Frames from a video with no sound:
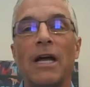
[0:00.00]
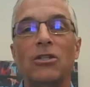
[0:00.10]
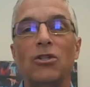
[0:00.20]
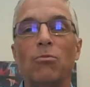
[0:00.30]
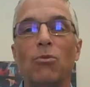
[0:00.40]

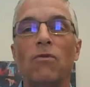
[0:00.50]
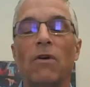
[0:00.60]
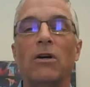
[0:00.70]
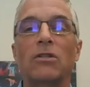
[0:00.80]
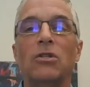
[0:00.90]
as you move
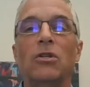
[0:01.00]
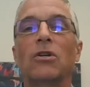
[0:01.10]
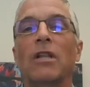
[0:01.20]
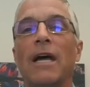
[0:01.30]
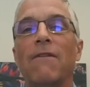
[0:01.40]
on to
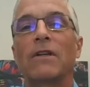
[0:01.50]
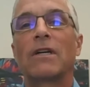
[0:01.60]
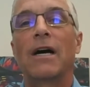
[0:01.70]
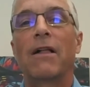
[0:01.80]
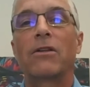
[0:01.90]
your life in
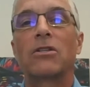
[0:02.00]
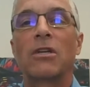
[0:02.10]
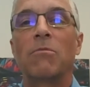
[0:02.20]
college,